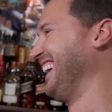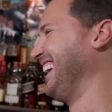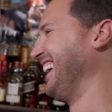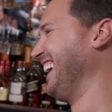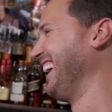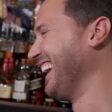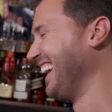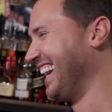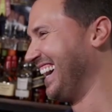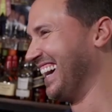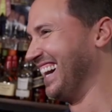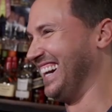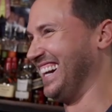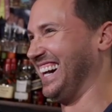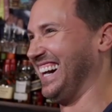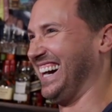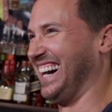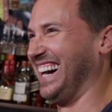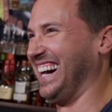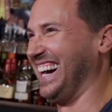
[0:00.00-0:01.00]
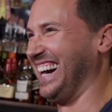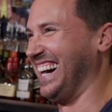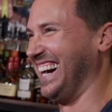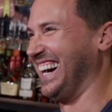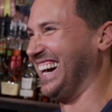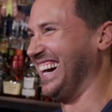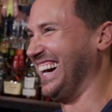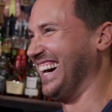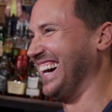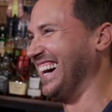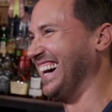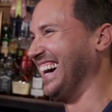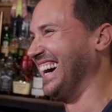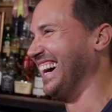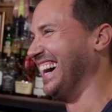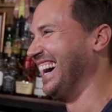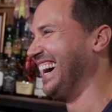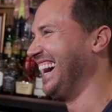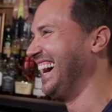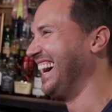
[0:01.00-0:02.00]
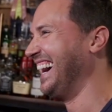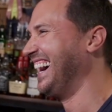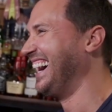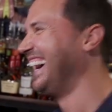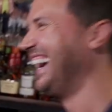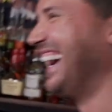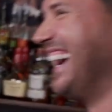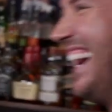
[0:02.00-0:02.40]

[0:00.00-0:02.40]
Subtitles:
[no speech]